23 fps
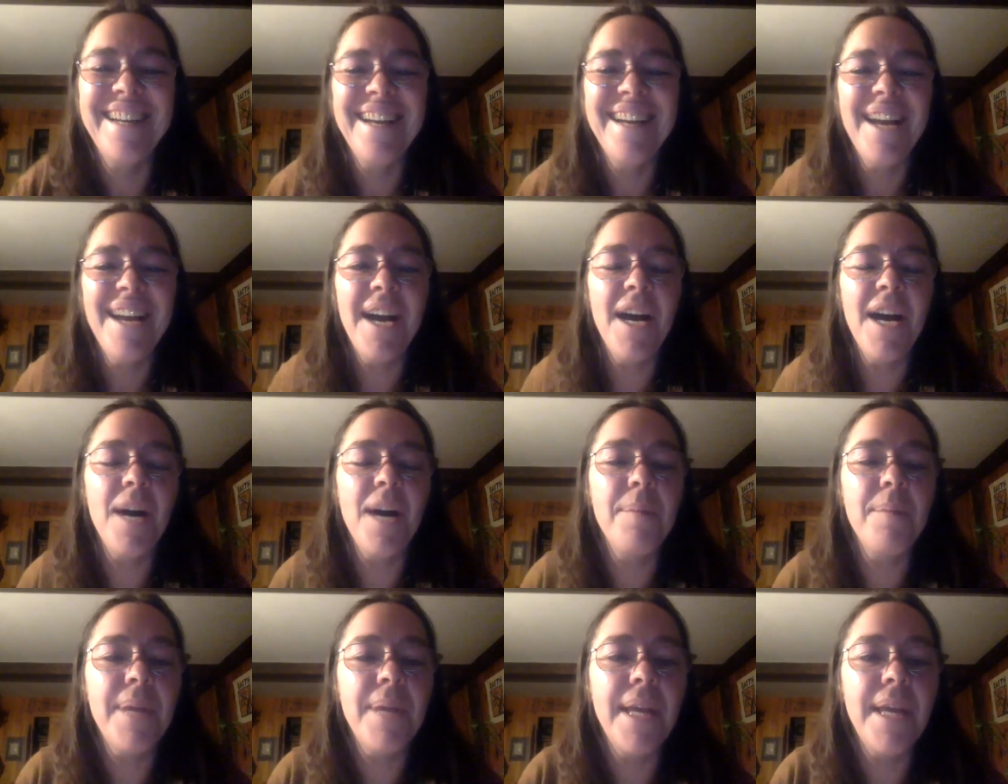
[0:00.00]

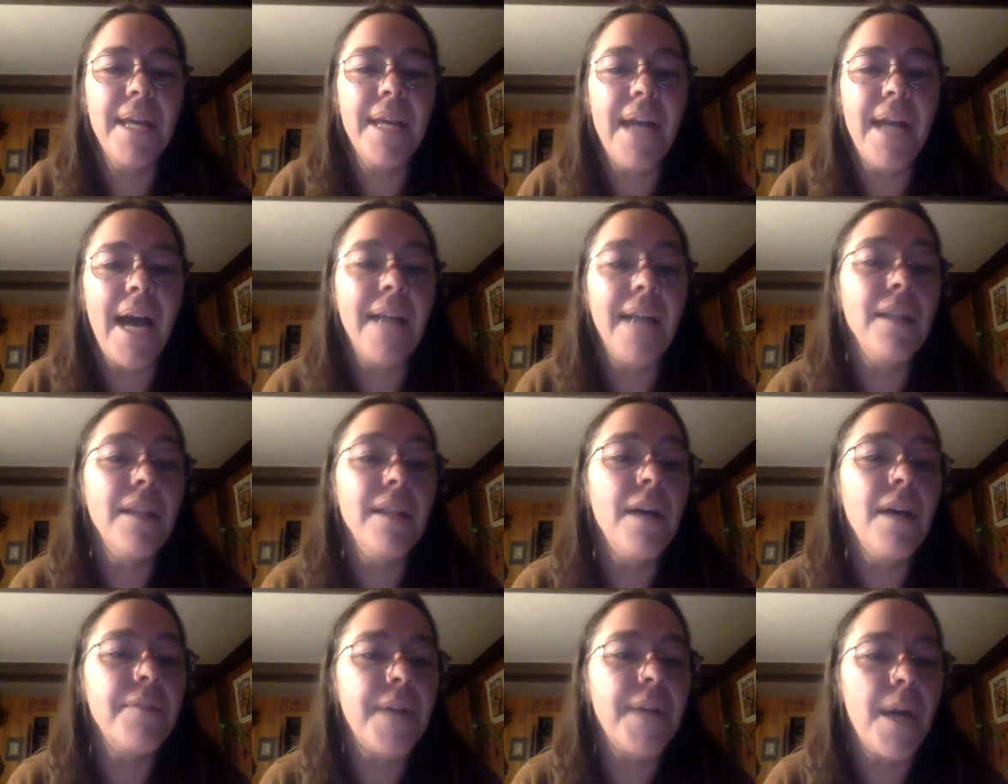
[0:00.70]
And I
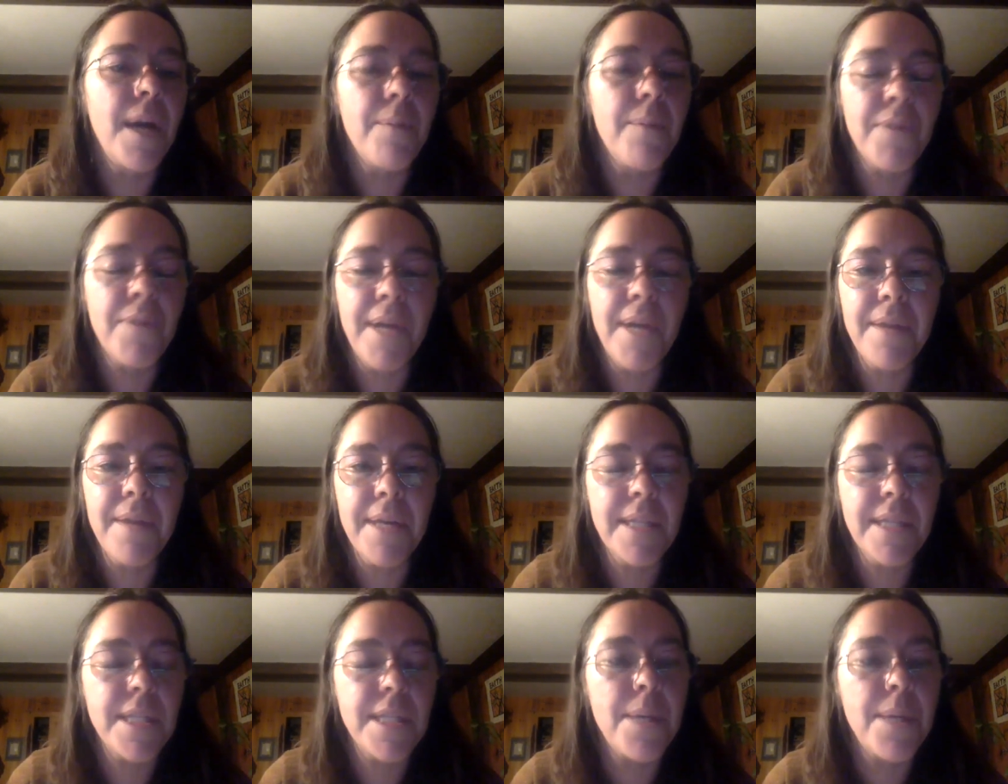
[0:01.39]
love comfrey. I
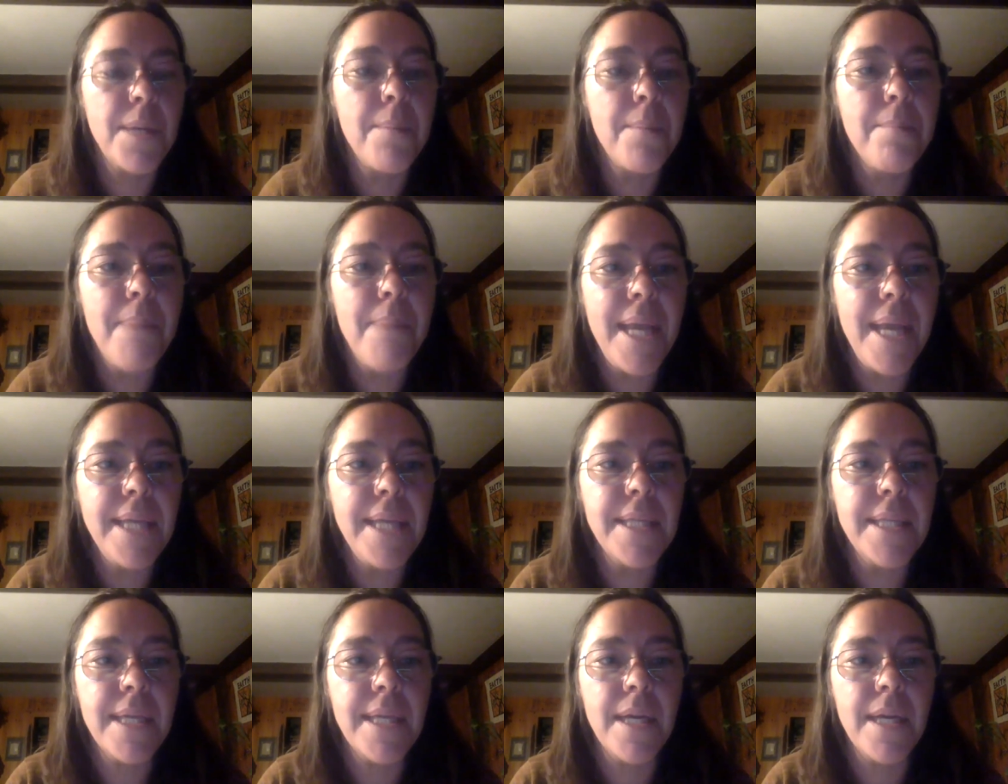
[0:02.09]
think it's an
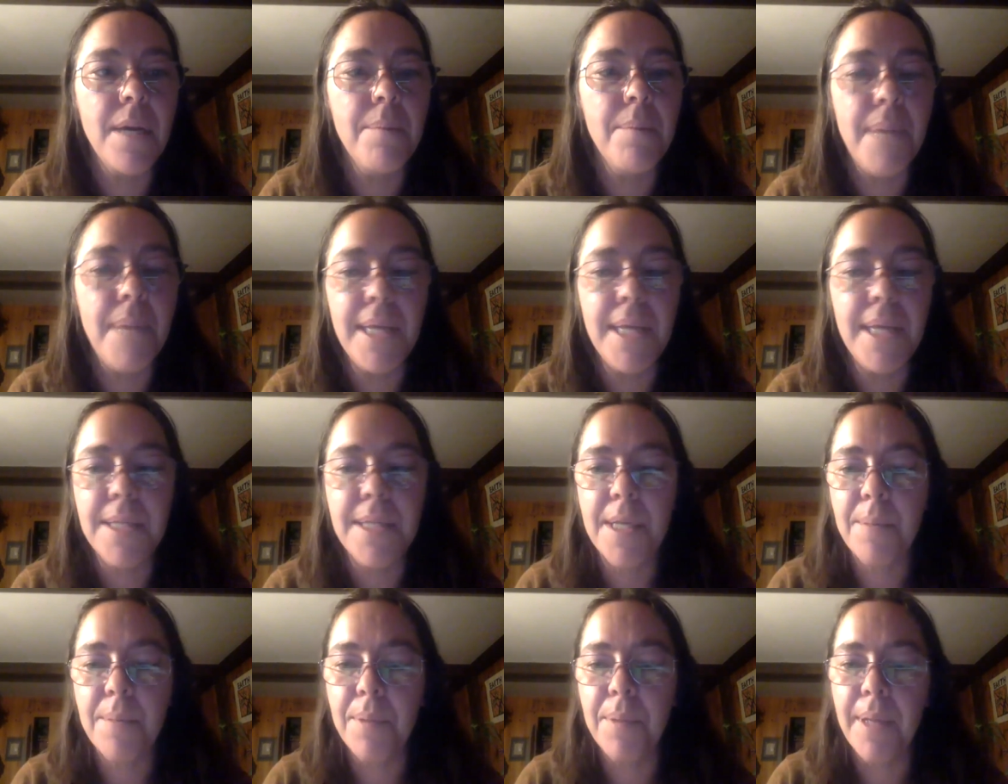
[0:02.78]

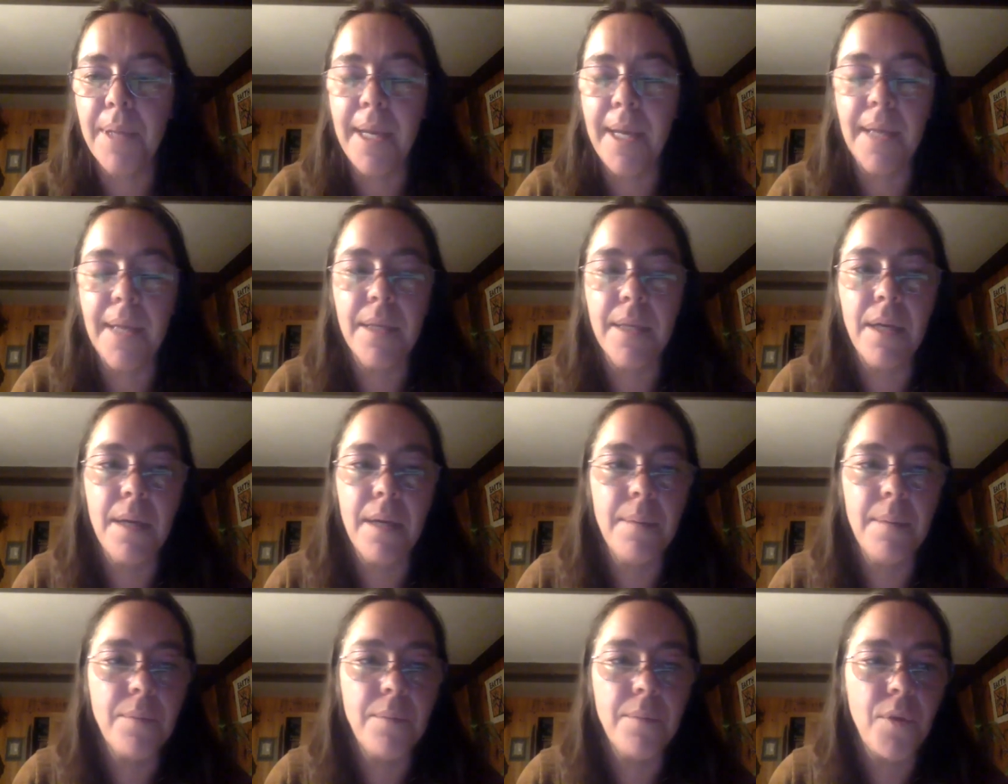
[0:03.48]
amazing plant,
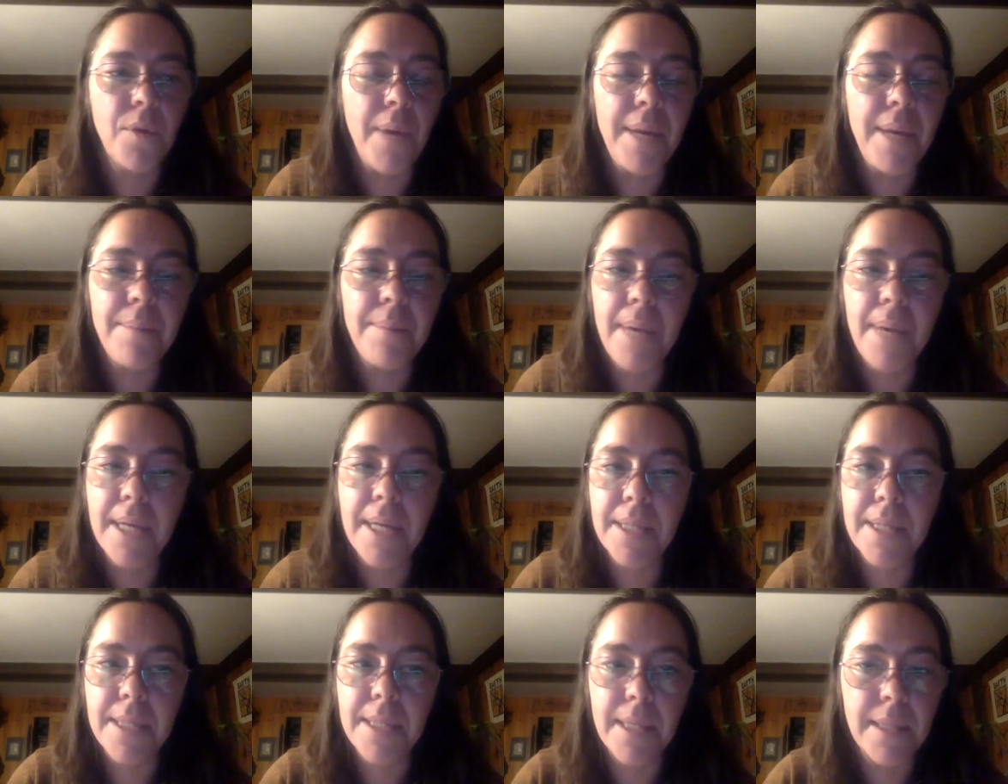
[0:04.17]
great
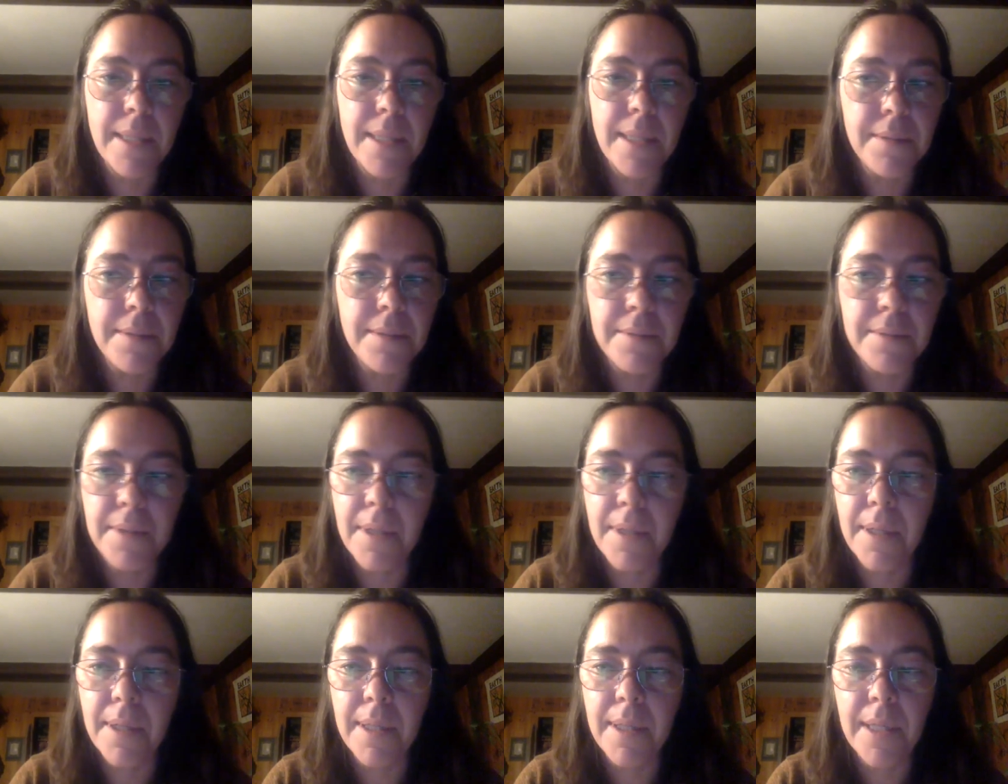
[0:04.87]
medicine,
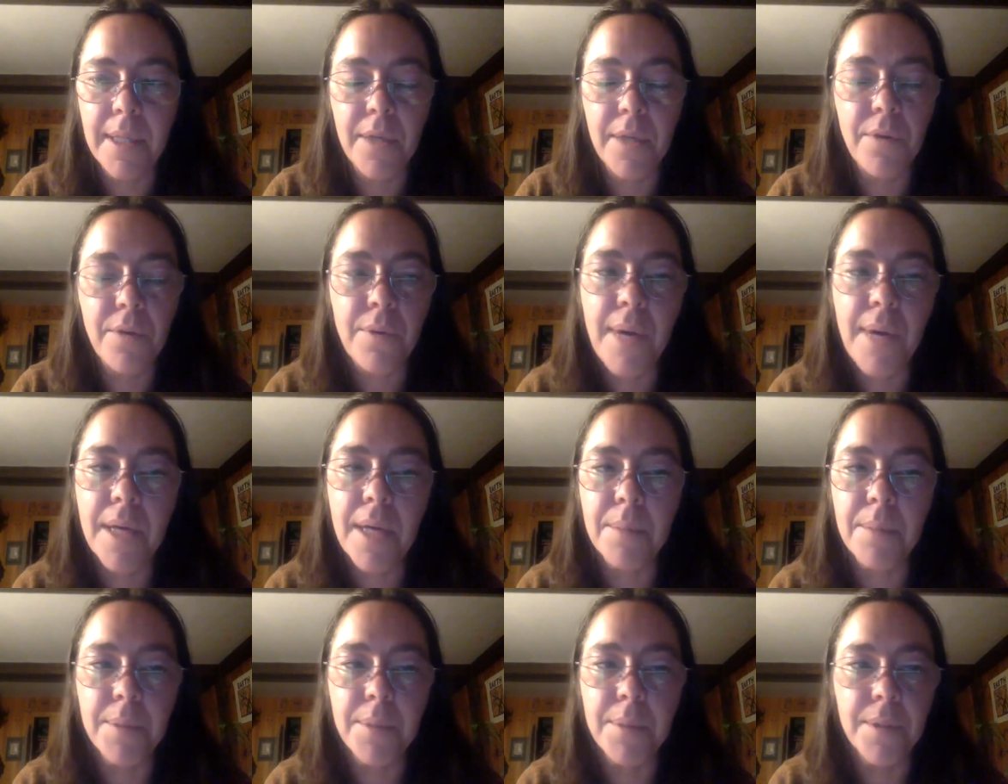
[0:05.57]

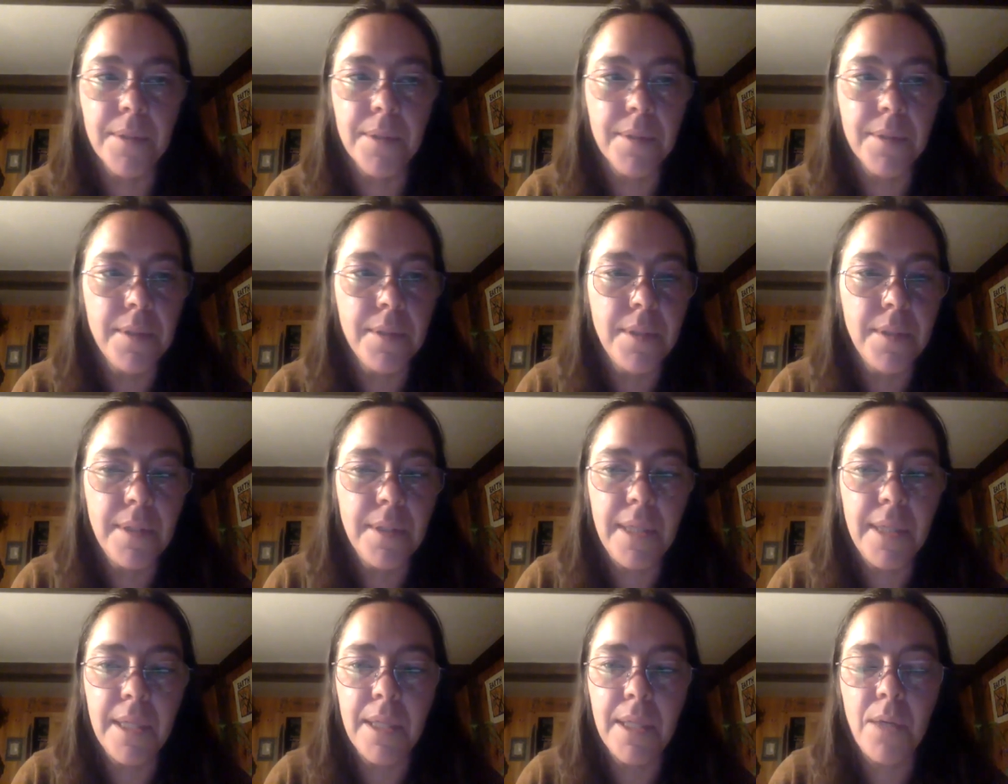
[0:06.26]
incredible
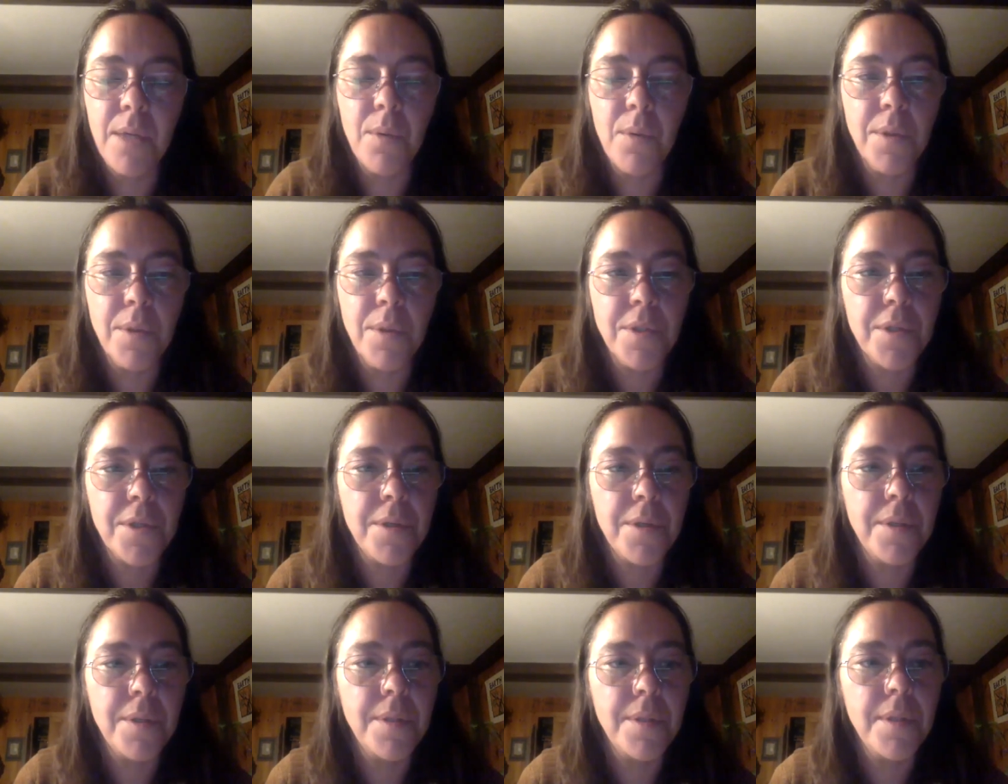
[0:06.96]
in the
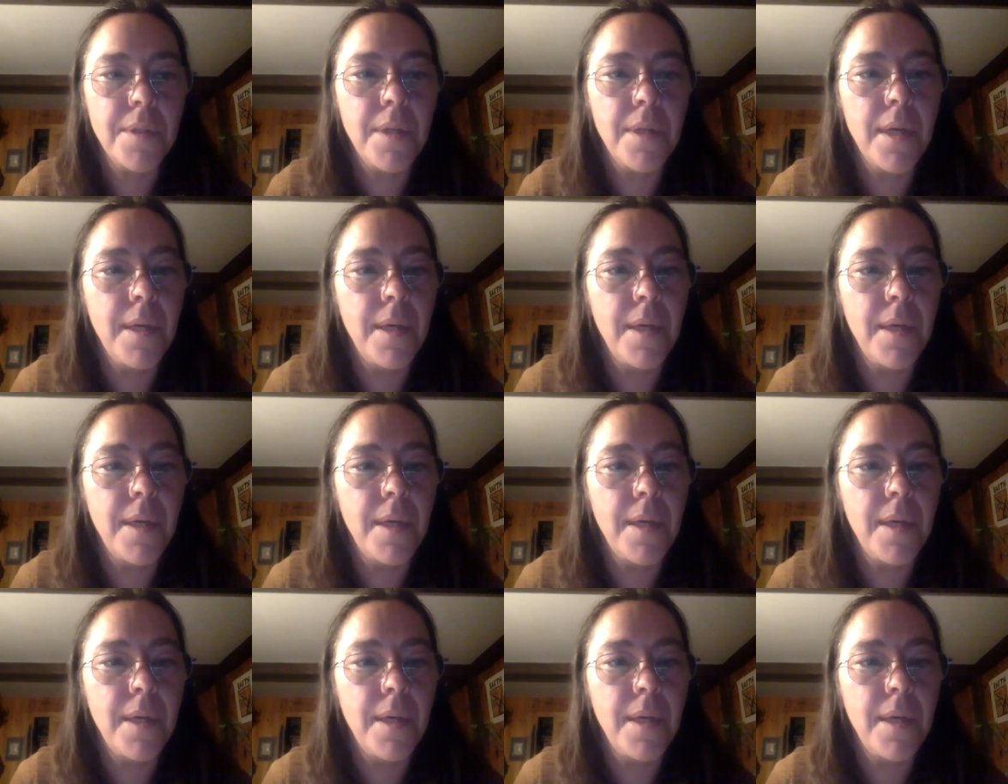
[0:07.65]
orchard,